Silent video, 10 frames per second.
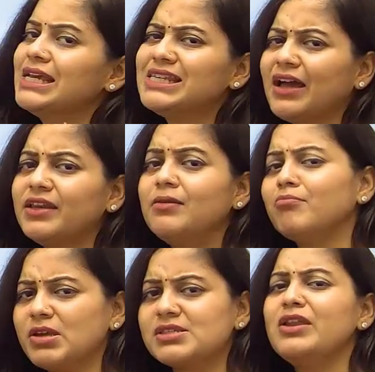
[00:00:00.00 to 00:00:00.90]
Yani,
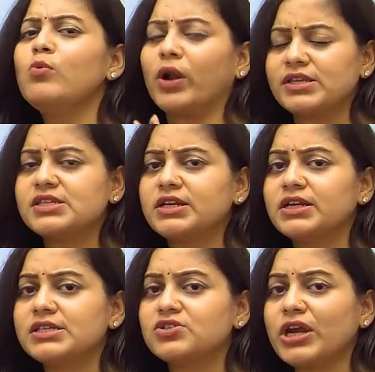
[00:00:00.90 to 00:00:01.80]
basically what is it? It
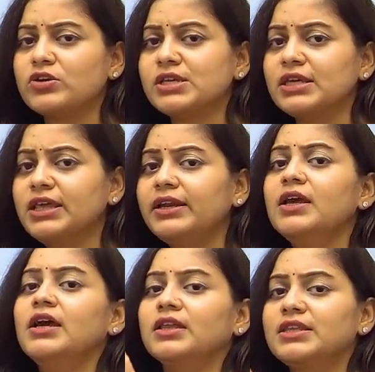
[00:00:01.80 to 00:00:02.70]
is trying to say that
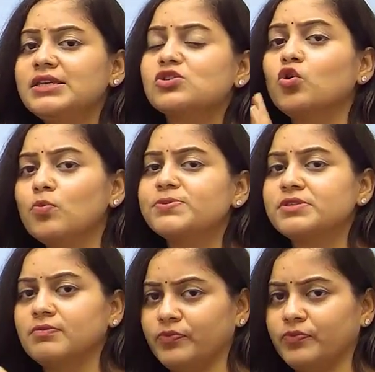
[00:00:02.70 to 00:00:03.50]
these groups